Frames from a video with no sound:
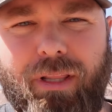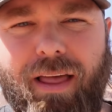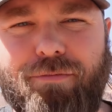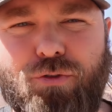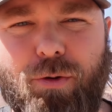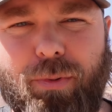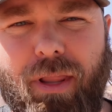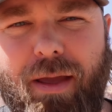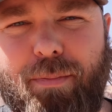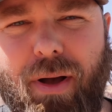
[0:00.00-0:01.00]
left
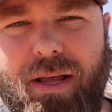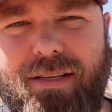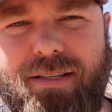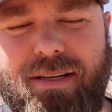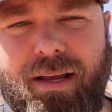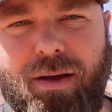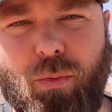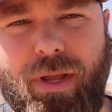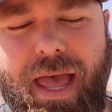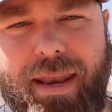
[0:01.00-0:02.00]
AAA bus, uh,
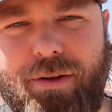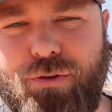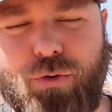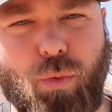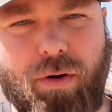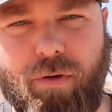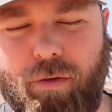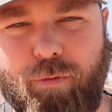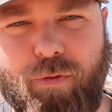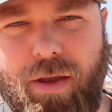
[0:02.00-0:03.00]
we headed to one of our
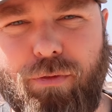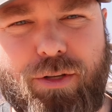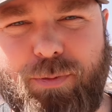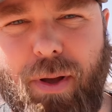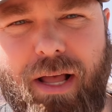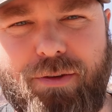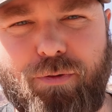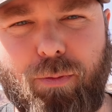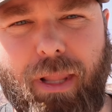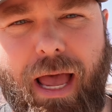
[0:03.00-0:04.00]
favorite spots
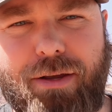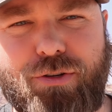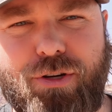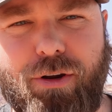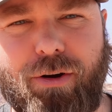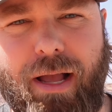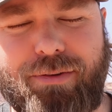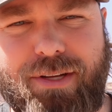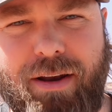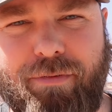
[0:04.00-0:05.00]
from last year outside